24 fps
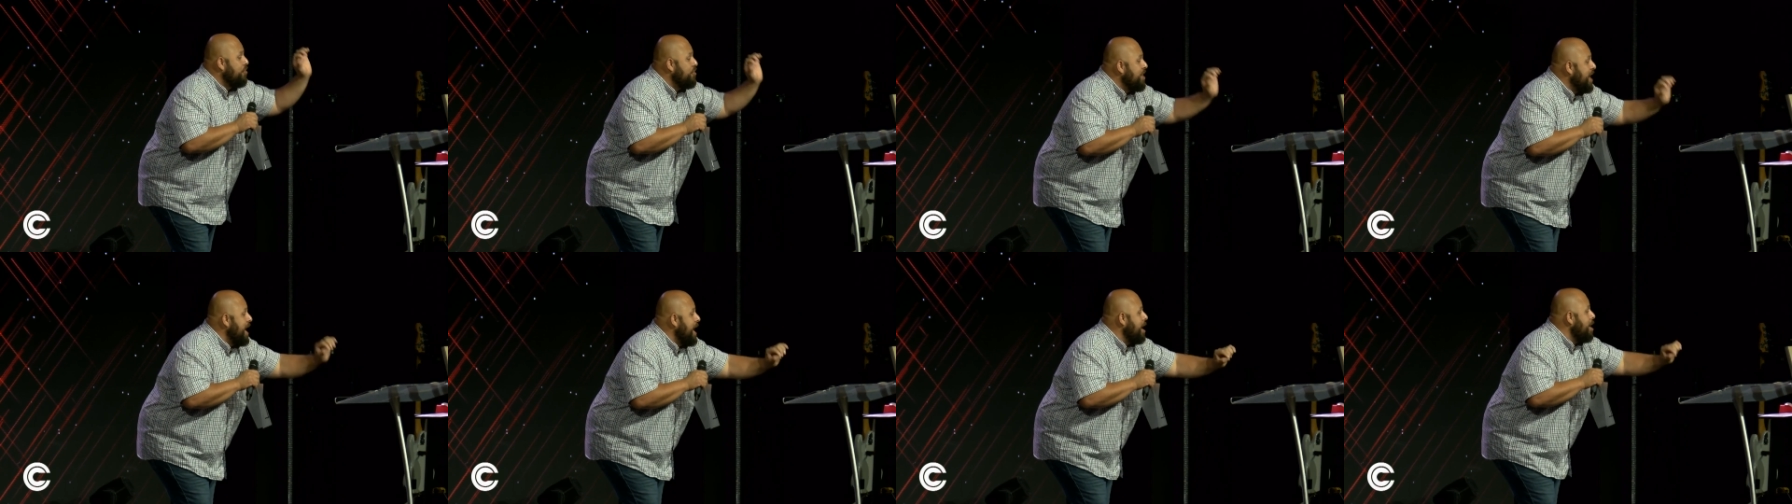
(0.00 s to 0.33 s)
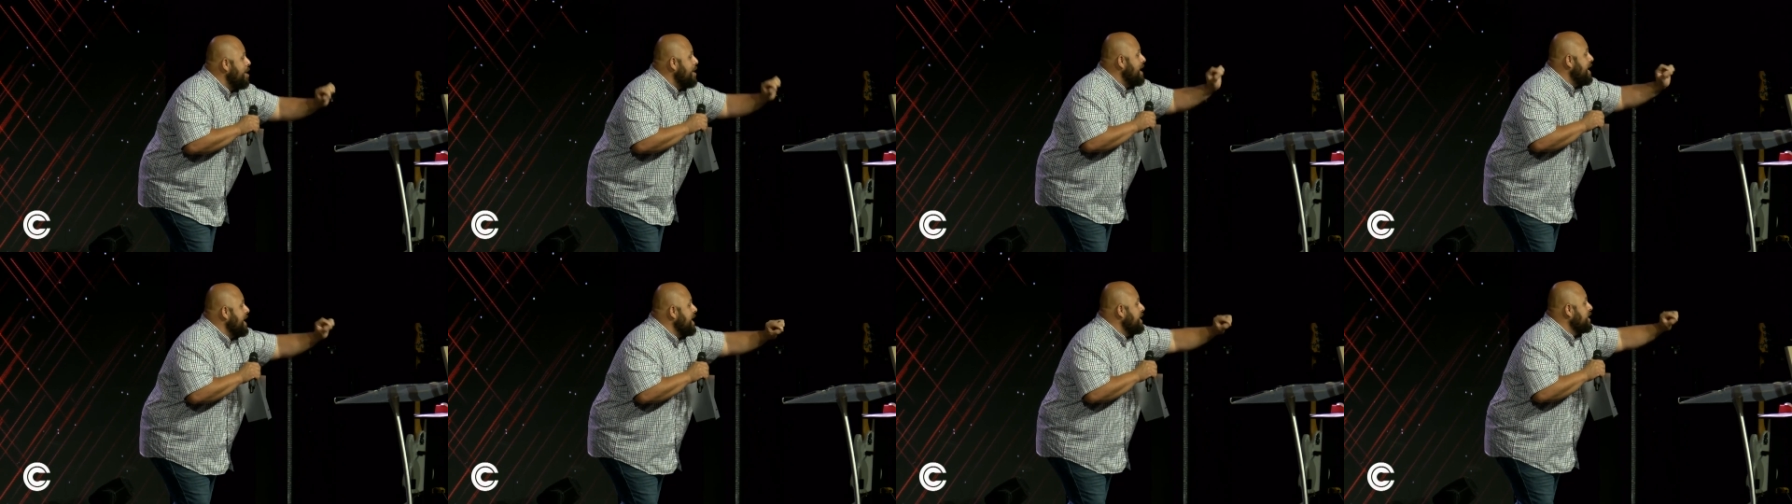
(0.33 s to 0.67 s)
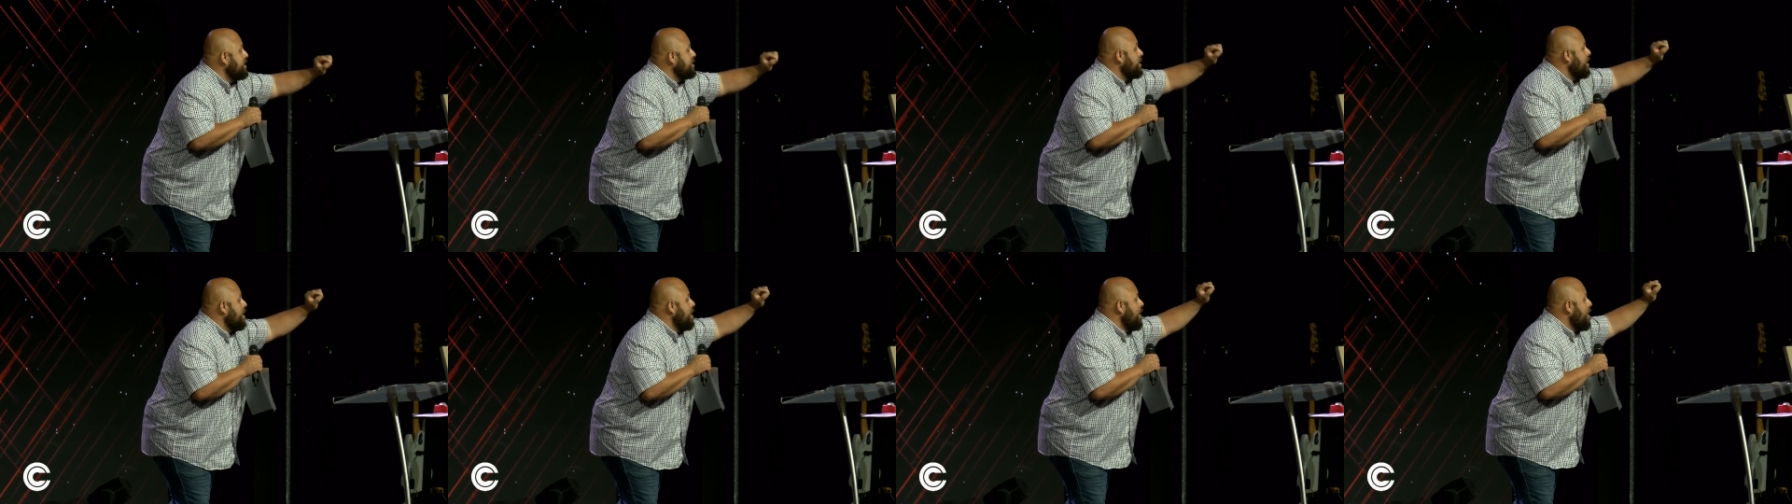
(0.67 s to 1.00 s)
there
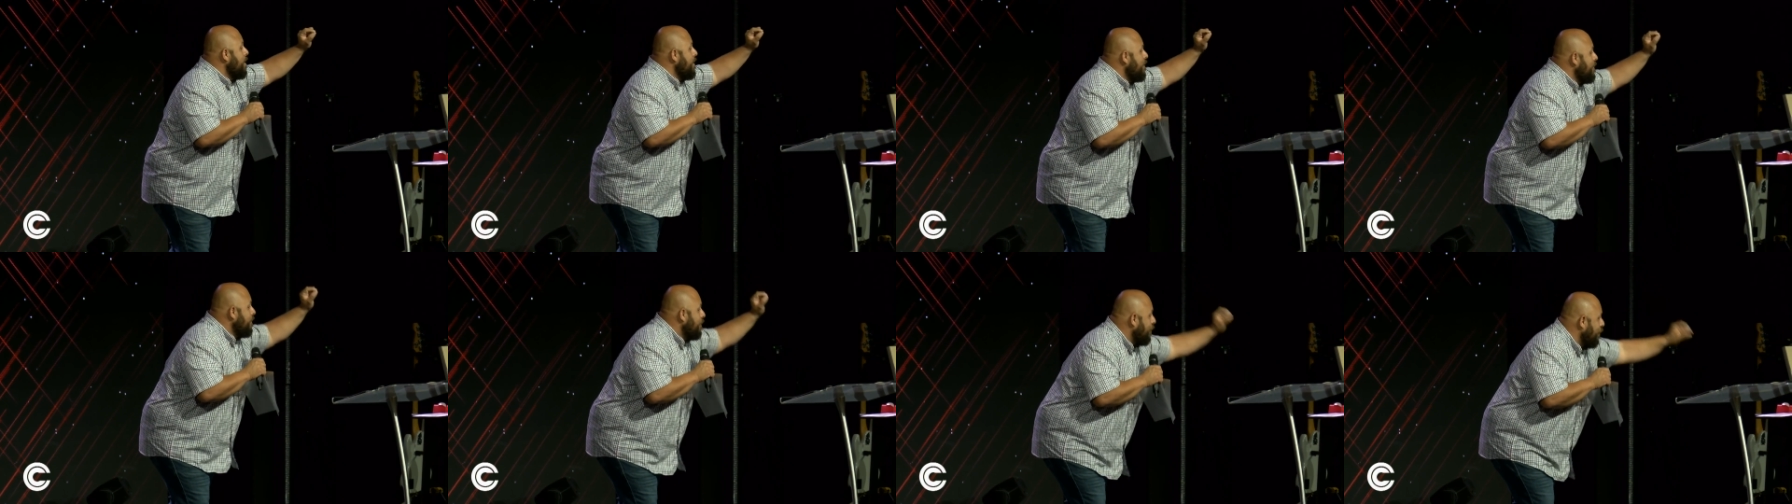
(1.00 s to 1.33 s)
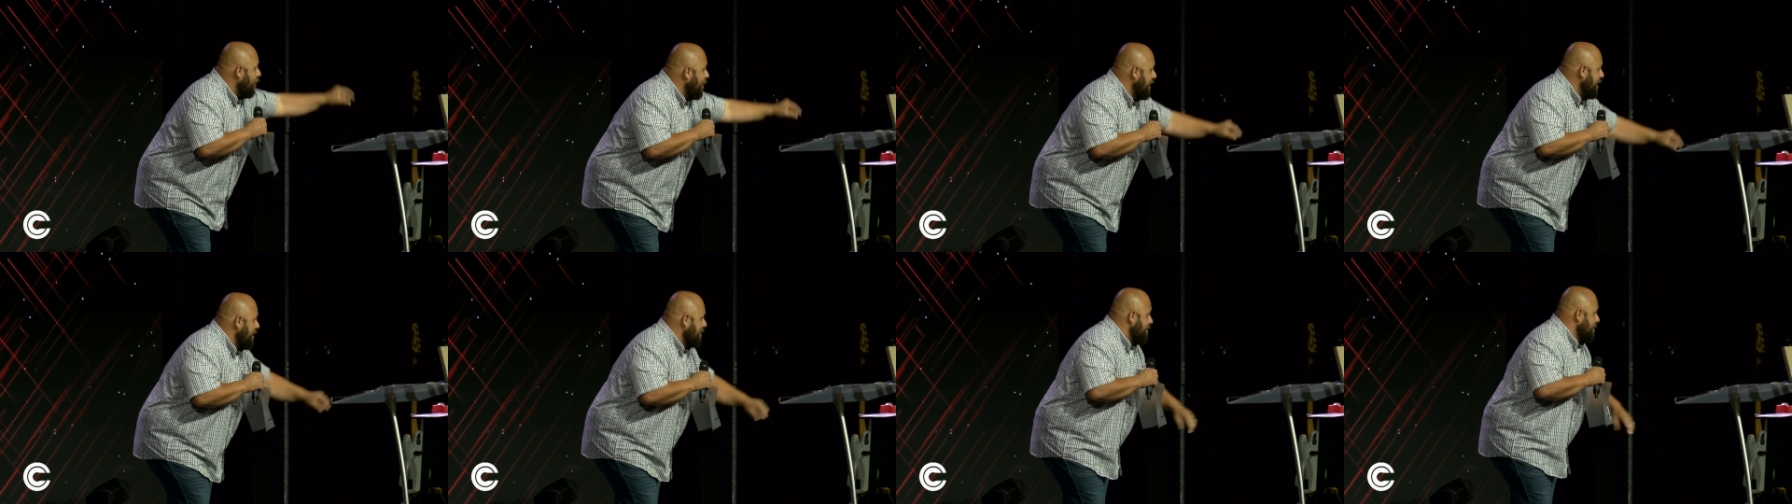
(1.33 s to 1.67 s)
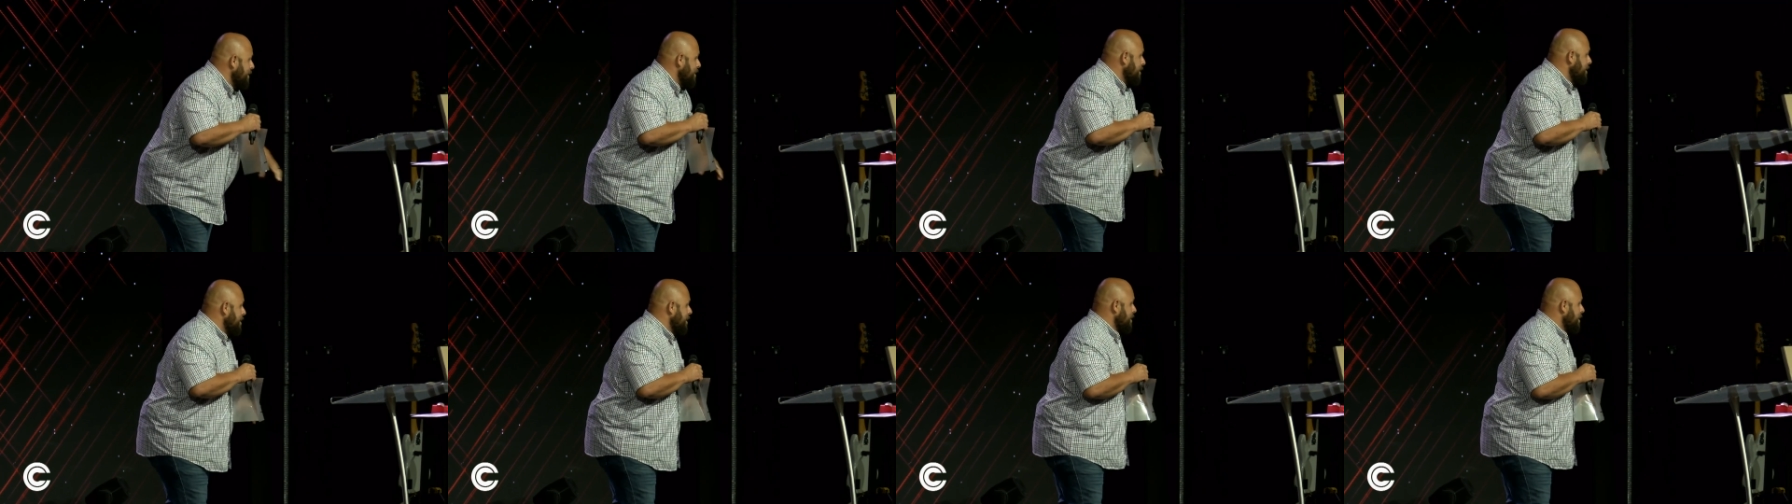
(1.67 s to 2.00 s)
is freedom